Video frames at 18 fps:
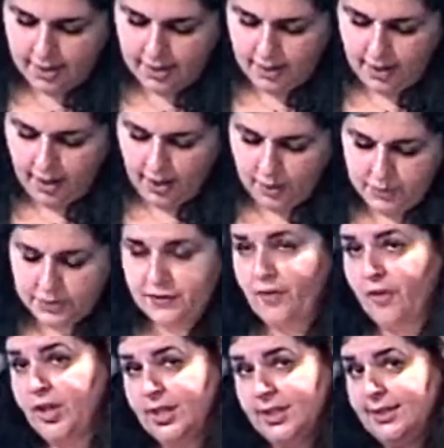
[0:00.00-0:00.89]
I was
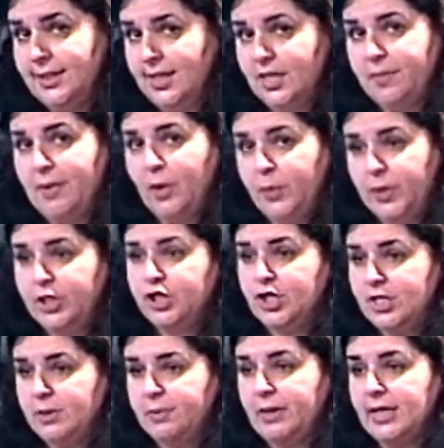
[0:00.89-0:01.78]
very concerned about
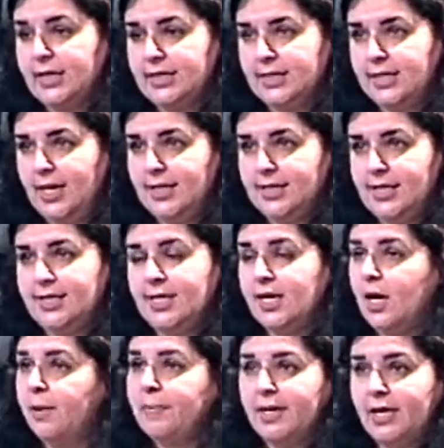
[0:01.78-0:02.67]
witches because, as I
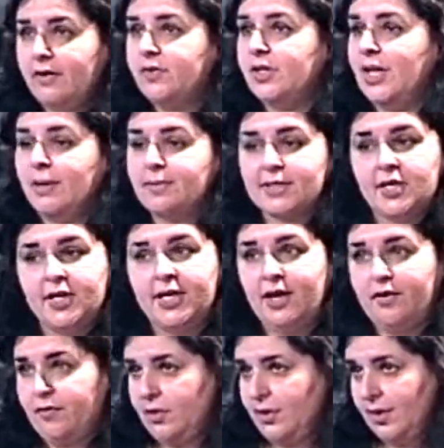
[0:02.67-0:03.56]
said, I believed in
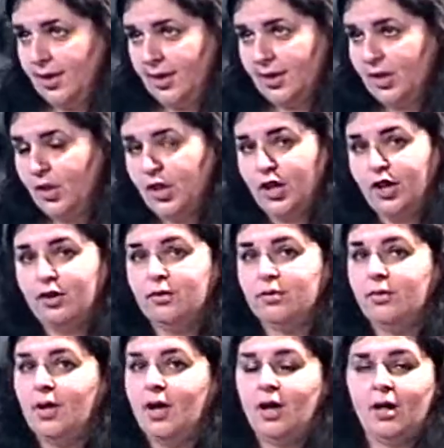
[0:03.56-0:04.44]
absolutely everything. You
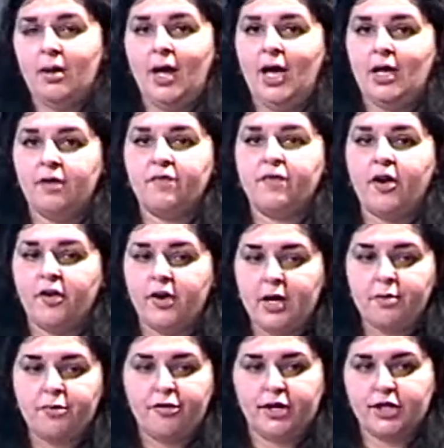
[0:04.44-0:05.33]
know, I had a
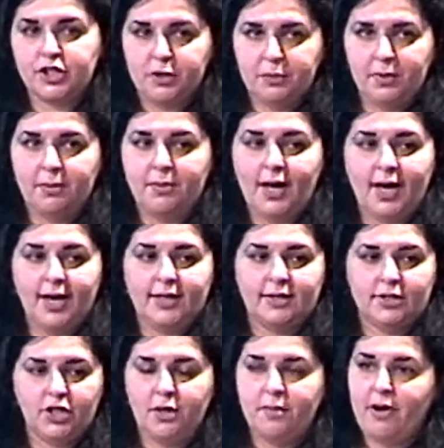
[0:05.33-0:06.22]
very impressionable
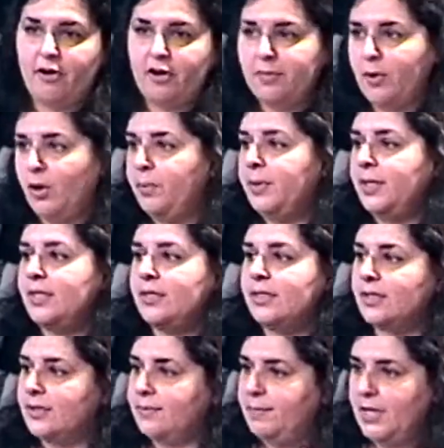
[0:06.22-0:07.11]
mind, you know, Mary
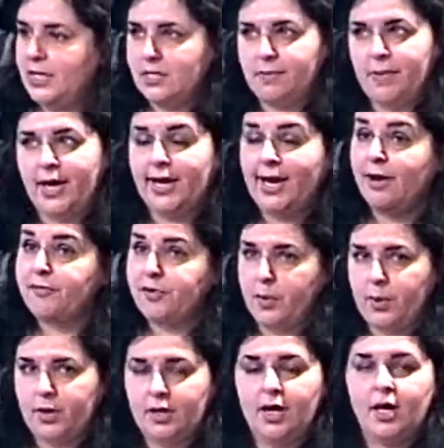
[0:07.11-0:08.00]
Poppins, Peter Pan,
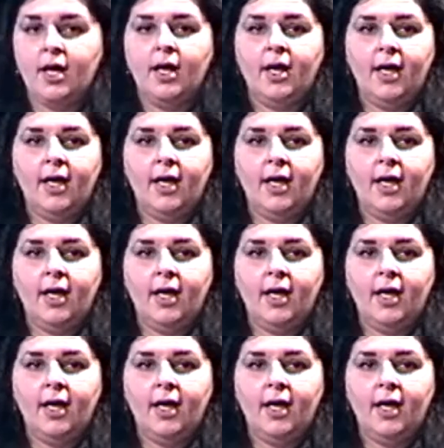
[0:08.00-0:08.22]
everyone.